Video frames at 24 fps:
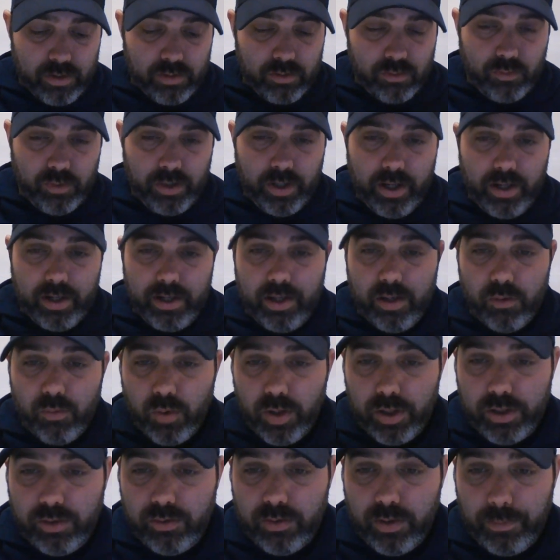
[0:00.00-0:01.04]
We got a
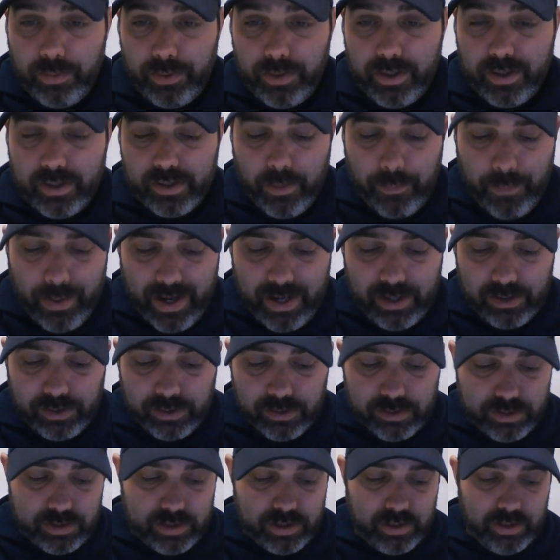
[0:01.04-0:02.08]
one-unit play on the
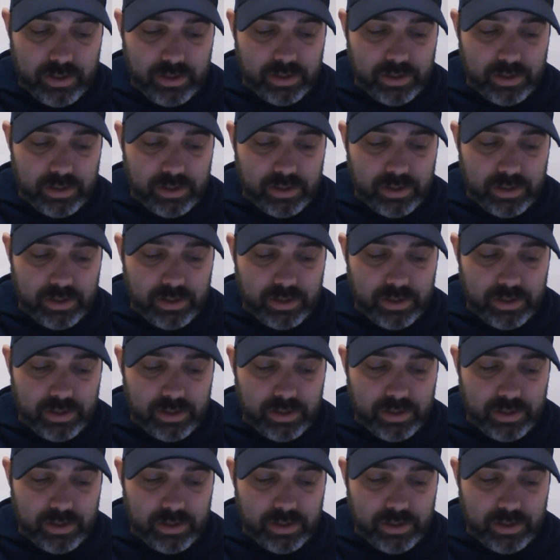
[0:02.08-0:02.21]
Panthers.